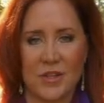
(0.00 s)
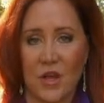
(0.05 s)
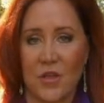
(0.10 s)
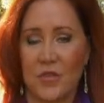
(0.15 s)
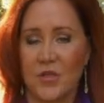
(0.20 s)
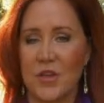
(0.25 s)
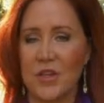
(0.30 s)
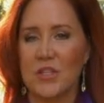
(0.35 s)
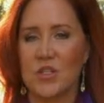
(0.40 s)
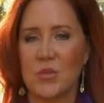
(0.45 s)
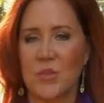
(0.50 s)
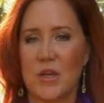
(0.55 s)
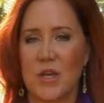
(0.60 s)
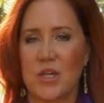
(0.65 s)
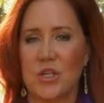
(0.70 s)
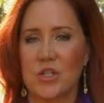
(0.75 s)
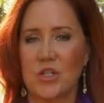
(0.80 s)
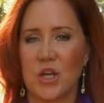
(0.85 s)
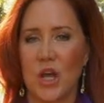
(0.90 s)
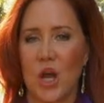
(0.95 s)
On this
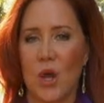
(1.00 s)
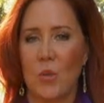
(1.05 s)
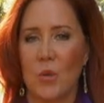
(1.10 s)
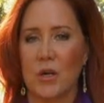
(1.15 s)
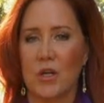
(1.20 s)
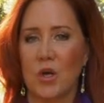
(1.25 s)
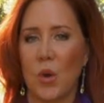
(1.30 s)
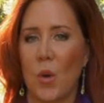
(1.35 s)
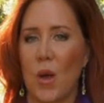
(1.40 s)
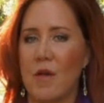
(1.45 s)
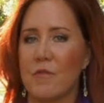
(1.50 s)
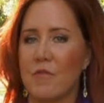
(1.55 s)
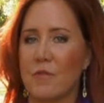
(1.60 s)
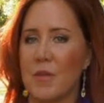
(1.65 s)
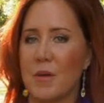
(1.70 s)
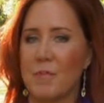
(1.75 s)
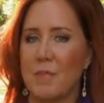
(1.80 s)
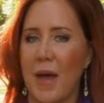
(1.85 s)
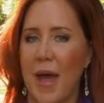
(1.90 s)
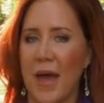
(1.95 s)
week's show, we're going from
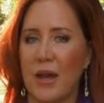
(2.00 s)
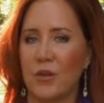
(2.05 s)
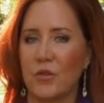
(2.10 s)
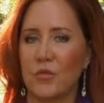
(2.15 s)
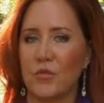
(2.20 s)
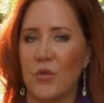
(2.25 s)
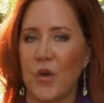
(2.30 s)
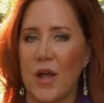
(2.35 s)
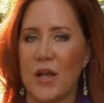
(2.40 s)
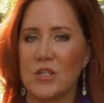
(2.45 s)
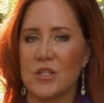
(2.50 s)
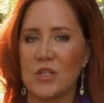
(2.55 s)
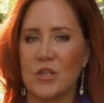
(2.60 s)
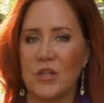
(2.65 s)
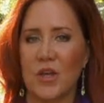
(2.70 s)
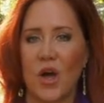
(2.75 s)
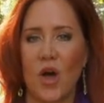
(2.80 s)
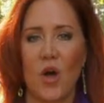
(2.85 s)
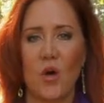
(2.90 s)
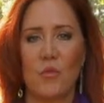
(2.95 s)
the battlefront to
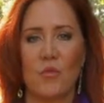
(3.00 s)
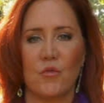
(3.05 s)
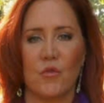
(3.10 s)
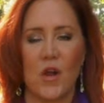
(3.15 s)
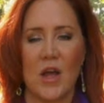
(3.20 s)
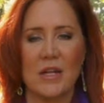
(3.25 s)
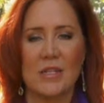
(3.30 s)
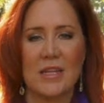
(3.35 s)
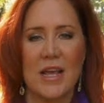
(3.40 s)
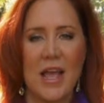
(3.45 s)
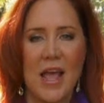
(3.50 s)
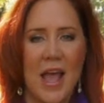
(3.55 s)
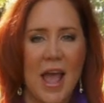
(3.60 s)
the home front